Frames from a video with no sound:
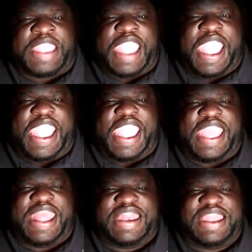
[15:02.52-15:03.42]

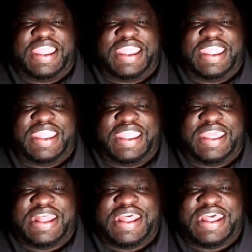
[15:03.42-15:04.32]
And
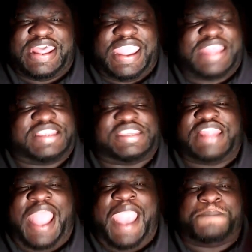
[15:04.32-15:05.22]
it's
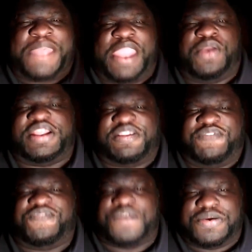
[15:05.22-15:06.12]
not bearing the
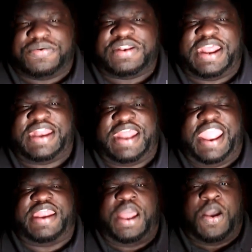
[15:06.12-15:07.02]
fruit that
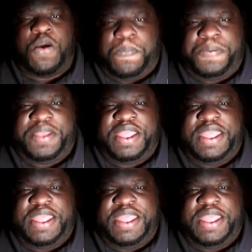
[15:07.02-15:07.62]
they'd hope.